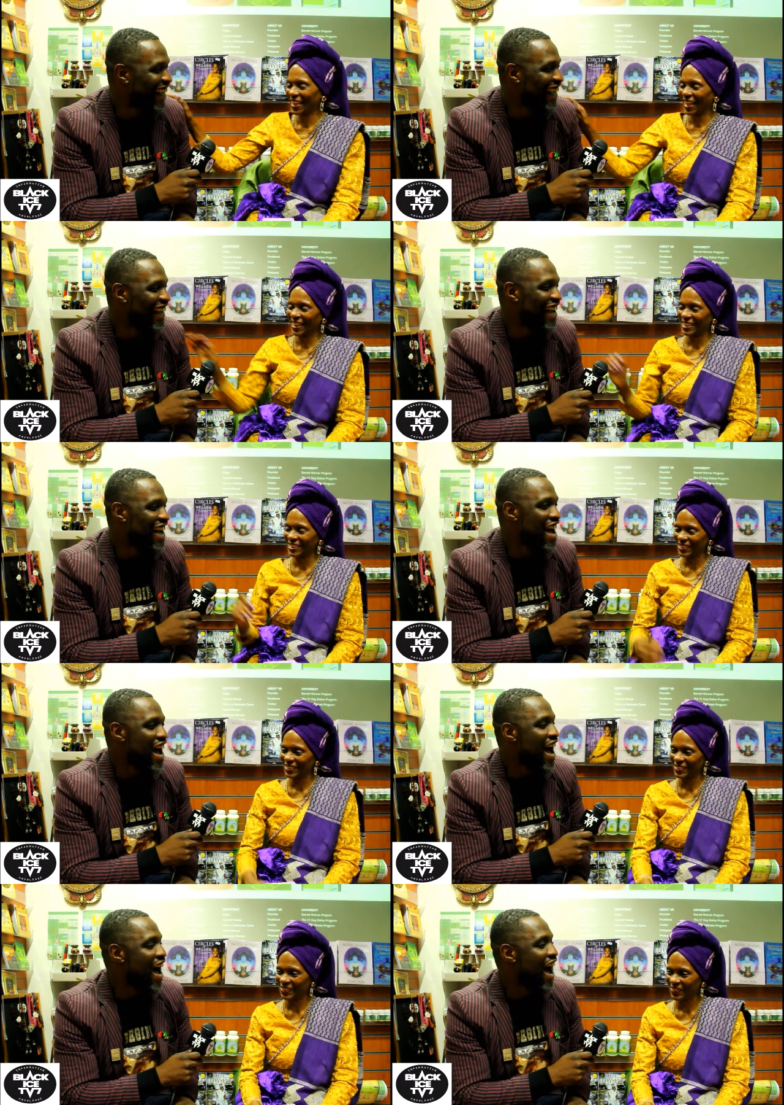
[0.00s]
Speaker 1: Thank
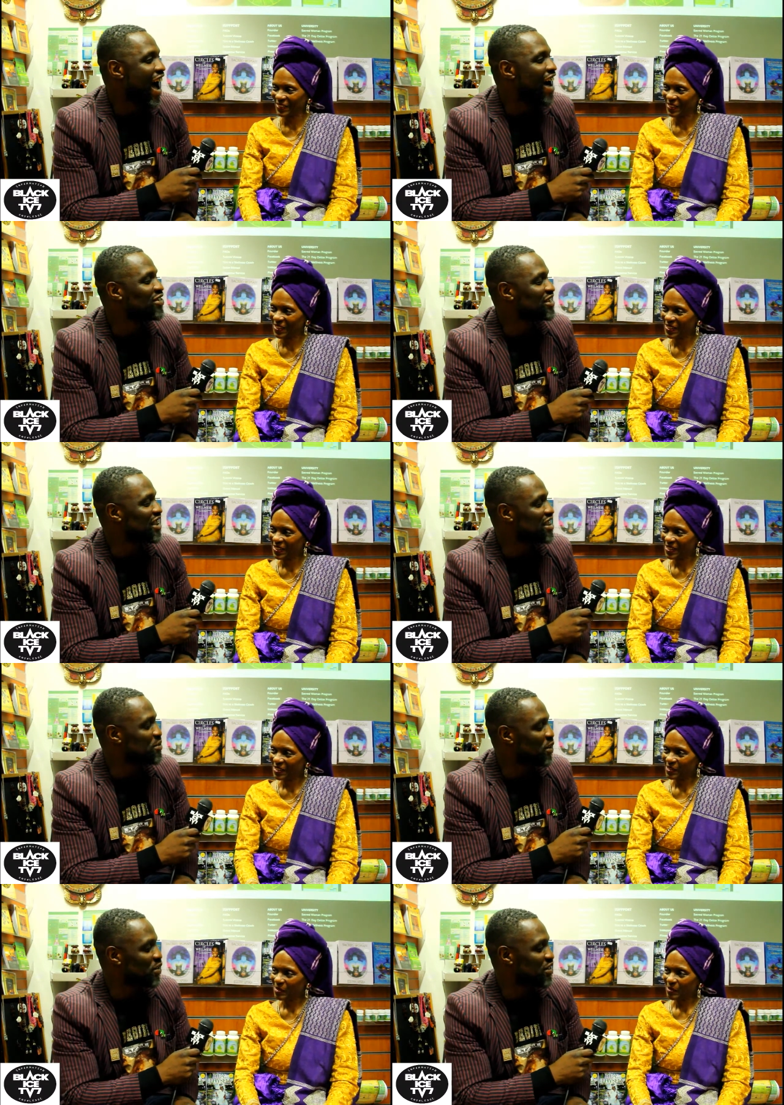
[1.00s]
you.
Speaker 2: How's the
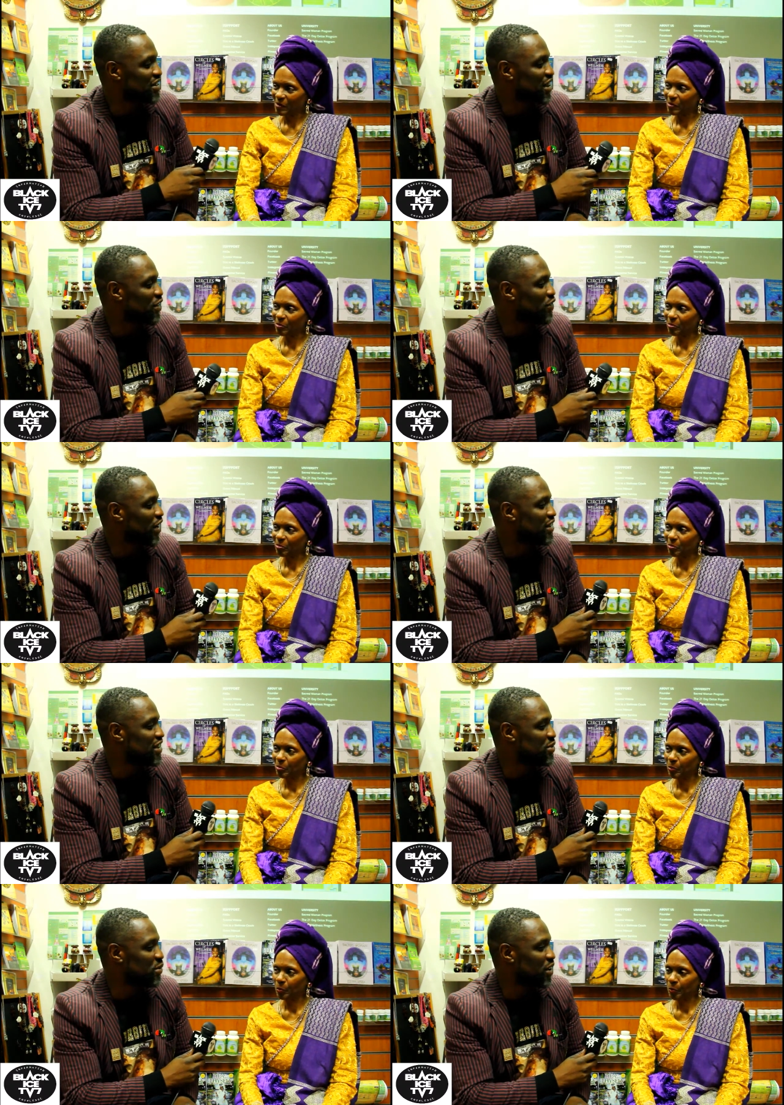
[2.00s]
experience that you've had
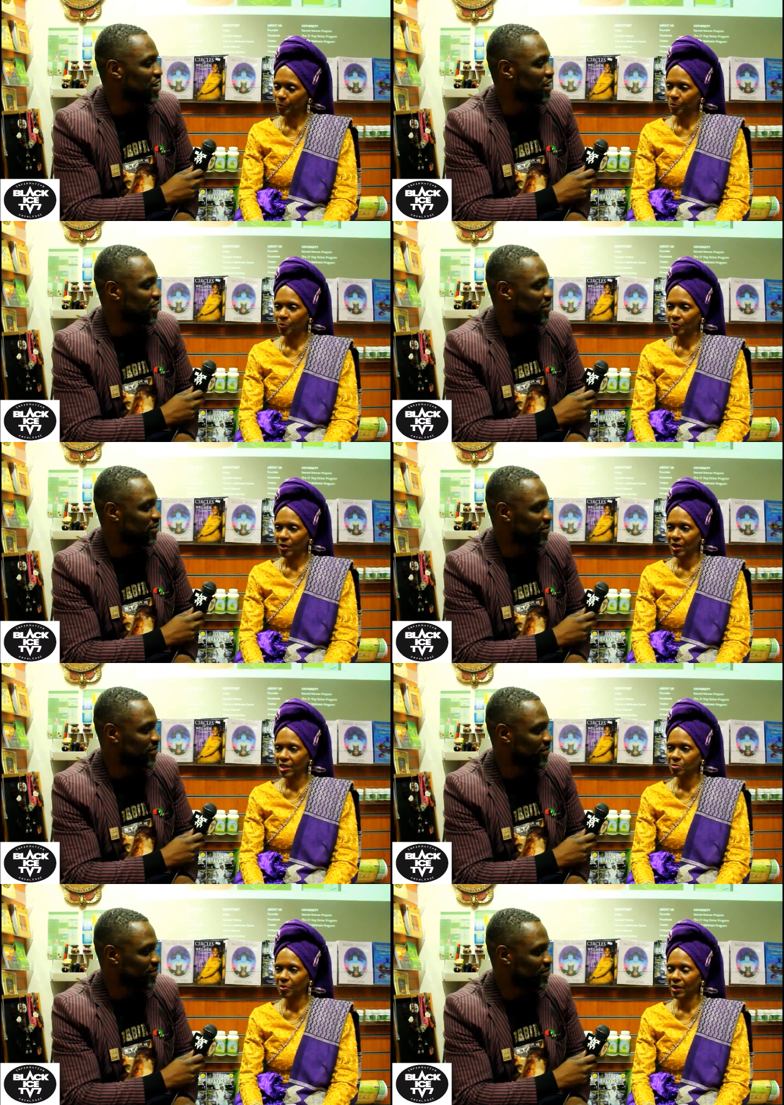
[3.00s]
this week?
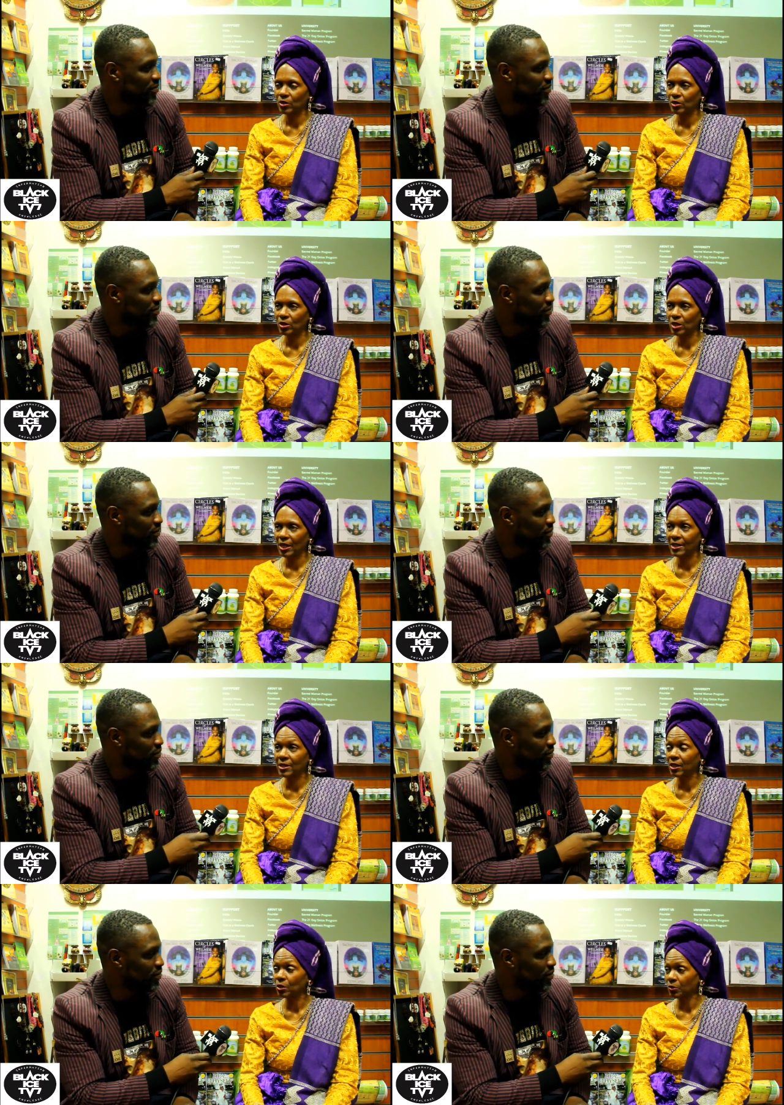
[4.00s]
Speaker 1: It's been
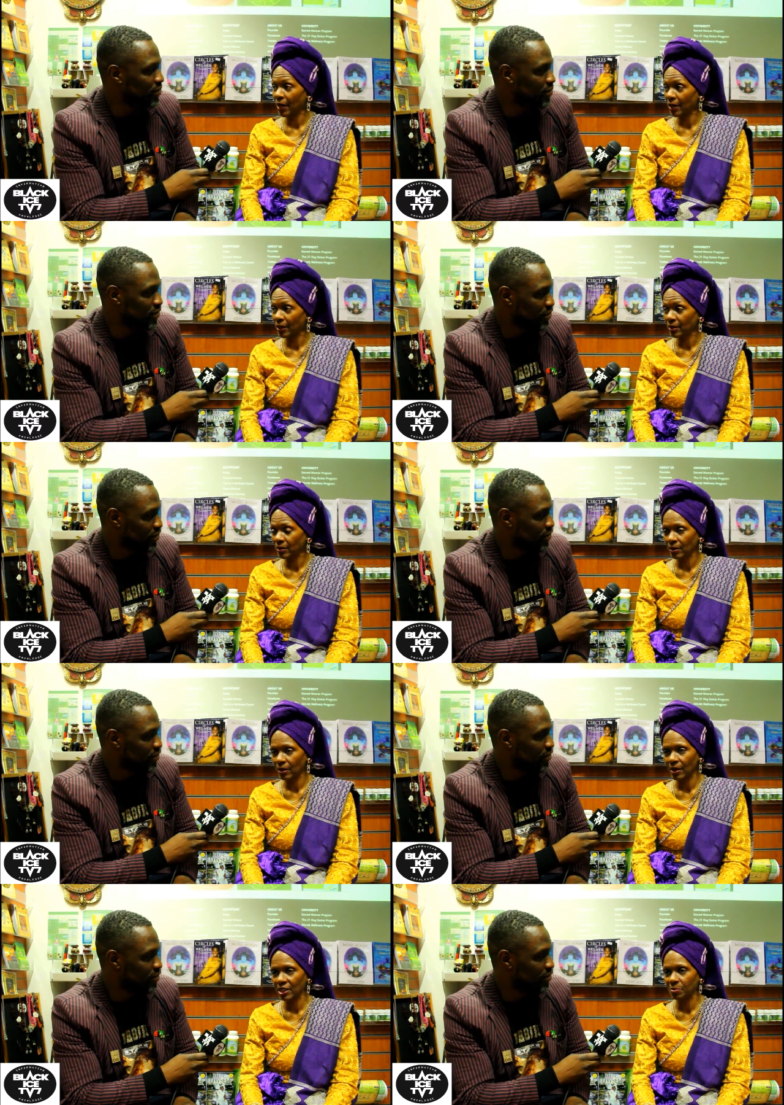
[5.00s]
exhilarating,
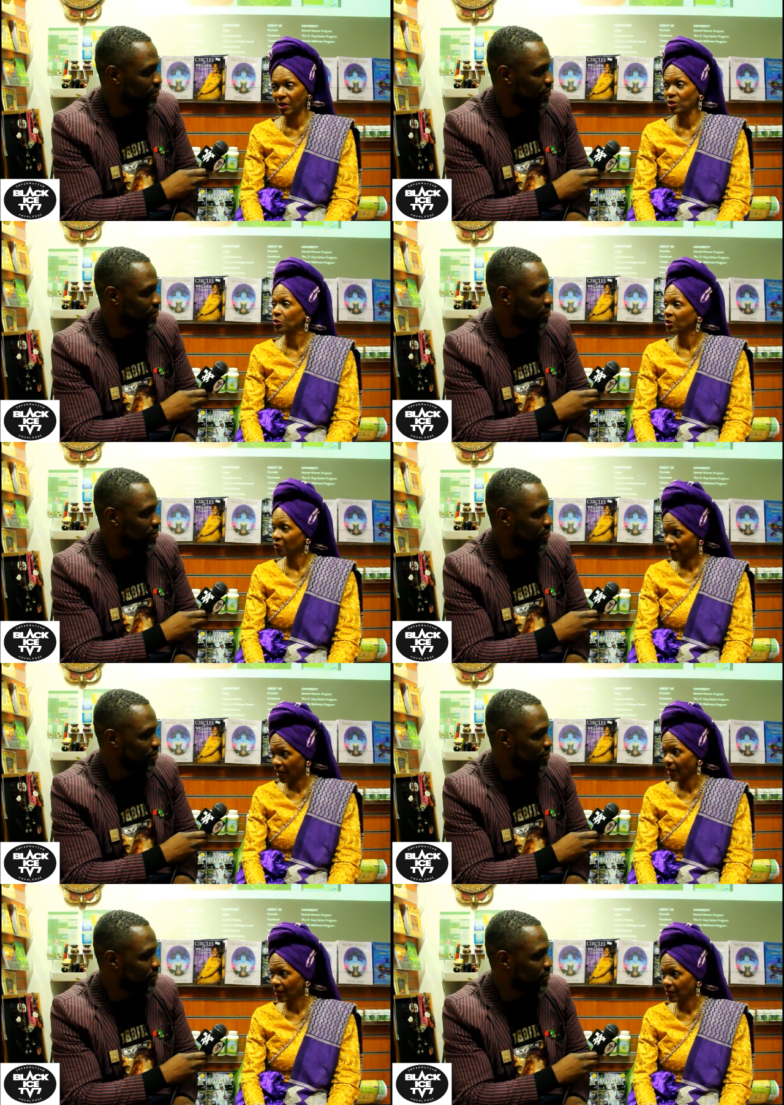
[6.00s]
it's been
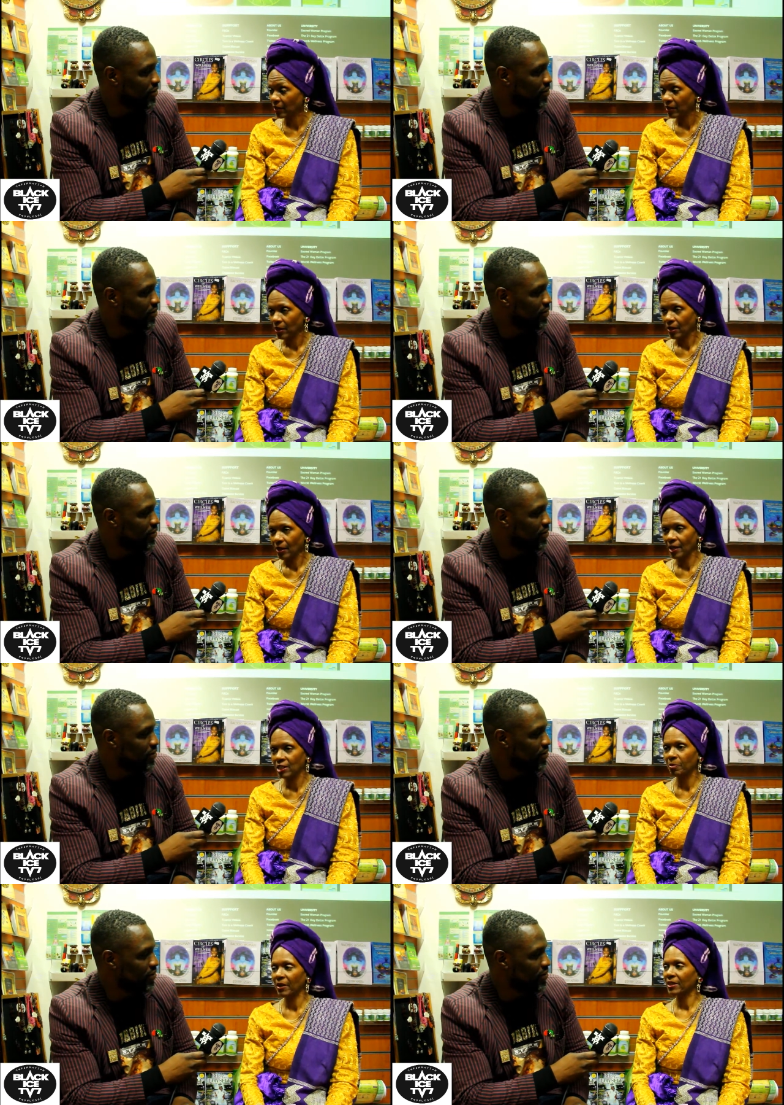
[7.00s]
unifying,
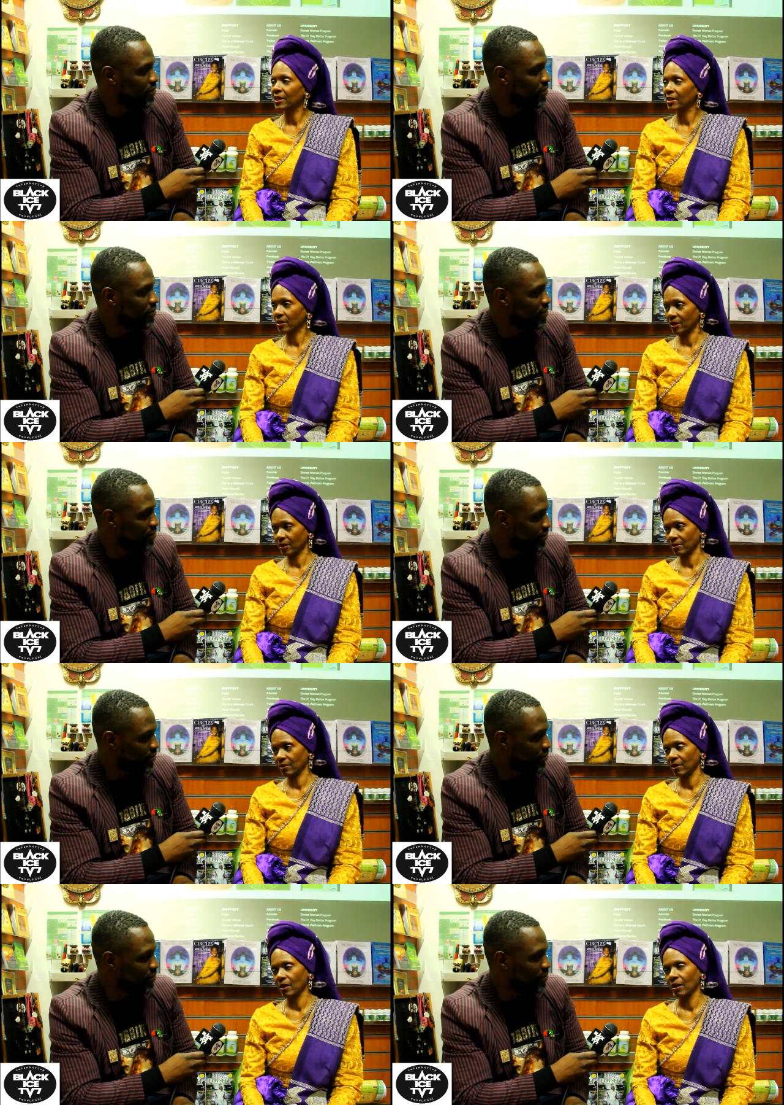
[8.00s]
it's been healing.
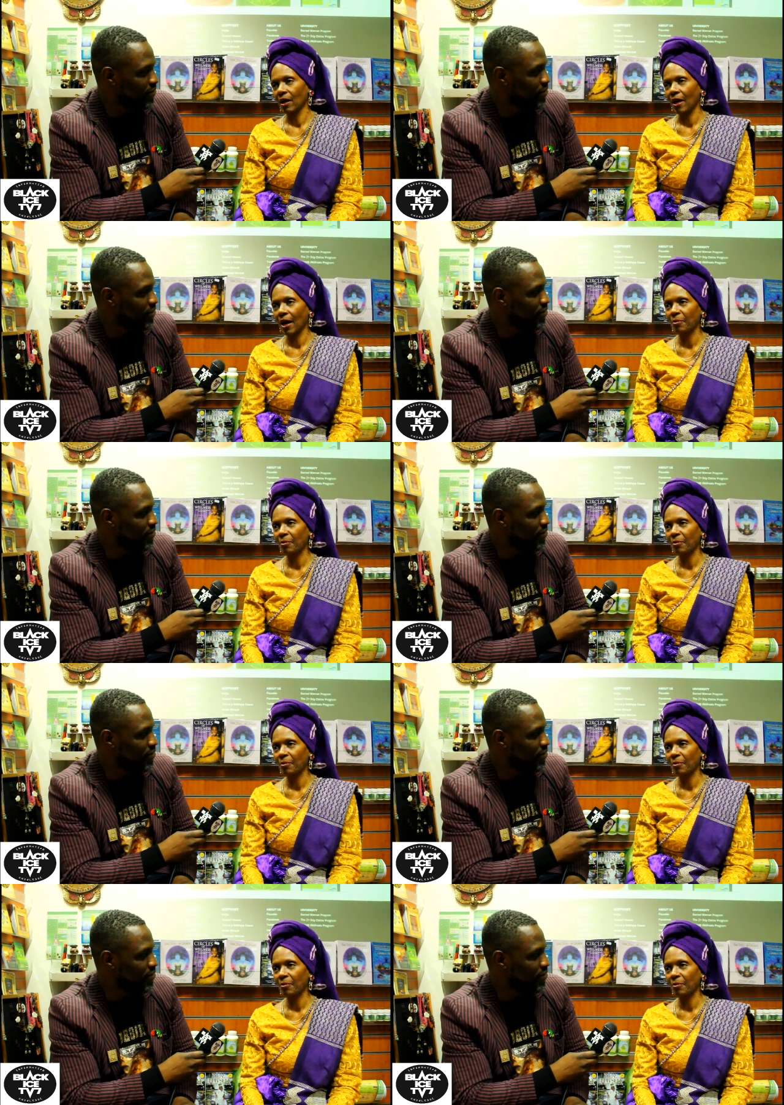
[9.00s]
Mm-hmm. I've